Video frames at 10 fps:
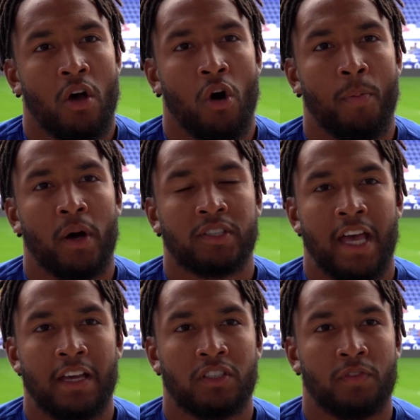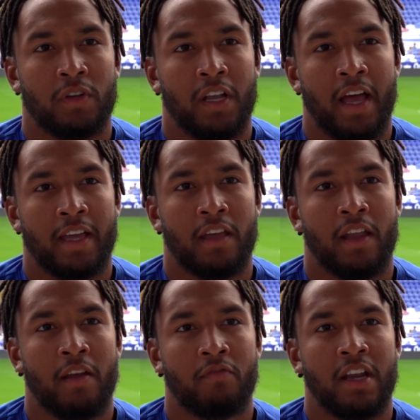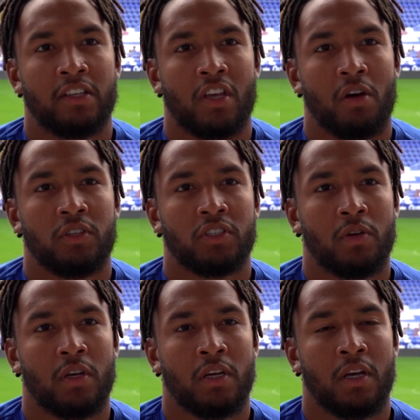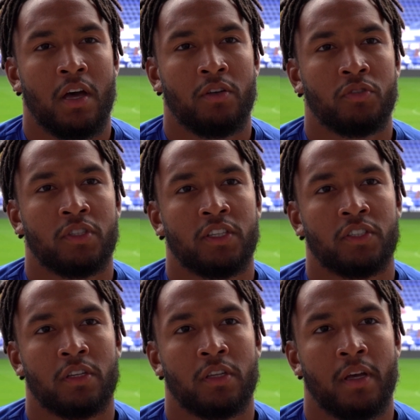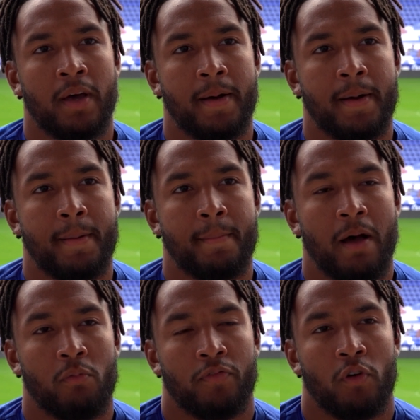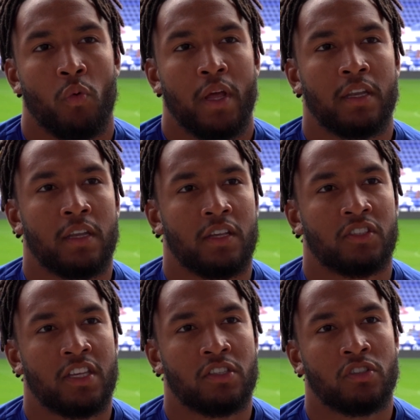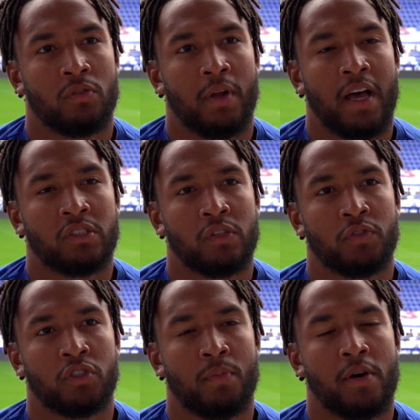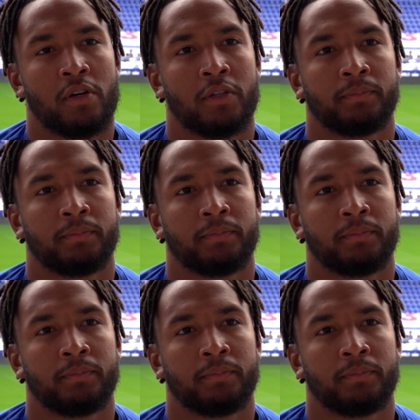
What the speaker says: up our tanks, if you like, and ready to go into a new season. And with the win, it sets us up nicely for tomorrow.